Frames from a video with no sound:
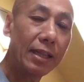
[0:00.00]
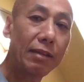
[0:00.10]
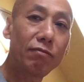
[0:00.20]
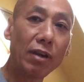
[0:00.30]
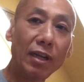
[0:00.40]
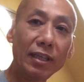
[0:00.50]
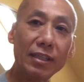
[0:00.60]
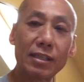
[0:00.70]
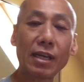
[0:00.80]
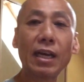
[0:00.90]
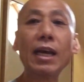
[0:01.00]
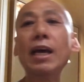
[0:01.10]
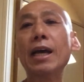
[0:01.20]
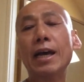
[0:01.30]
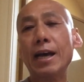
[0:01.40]
then release.
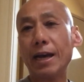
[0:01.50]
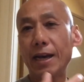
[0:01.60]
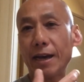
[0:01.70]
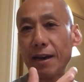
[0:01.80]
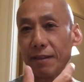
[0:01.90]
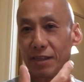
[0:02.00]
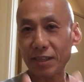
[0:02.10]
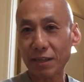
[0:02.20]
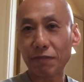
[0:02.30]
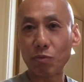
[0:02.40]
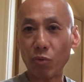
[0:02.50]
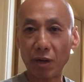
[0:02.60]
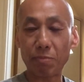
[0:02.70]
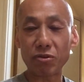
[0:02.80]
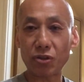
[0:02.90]
And that's a different way
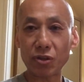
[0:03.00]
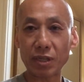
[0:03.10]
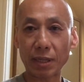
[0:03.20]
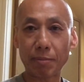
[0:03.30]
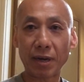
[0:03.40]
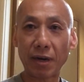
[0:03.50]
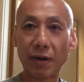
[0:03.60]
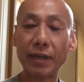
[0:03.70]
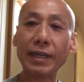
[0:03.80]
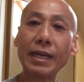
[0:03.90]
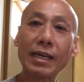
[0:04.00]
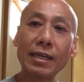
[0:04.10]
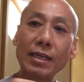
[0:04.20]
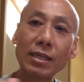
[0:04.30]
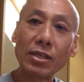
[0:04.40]
of producing the power.
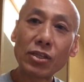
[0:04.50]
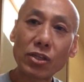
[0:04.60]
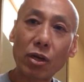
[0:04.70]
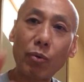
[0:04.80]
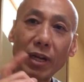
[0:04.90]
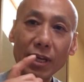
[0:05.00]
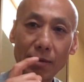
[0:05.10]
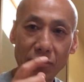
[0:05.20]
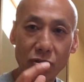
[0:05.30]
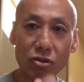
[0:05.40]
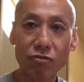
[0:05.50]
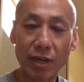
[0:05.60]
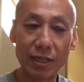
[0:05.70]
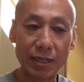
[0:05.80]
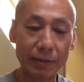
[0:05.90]
So when it comes to
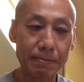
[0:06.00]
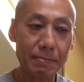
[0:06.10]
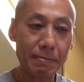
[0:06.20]
training,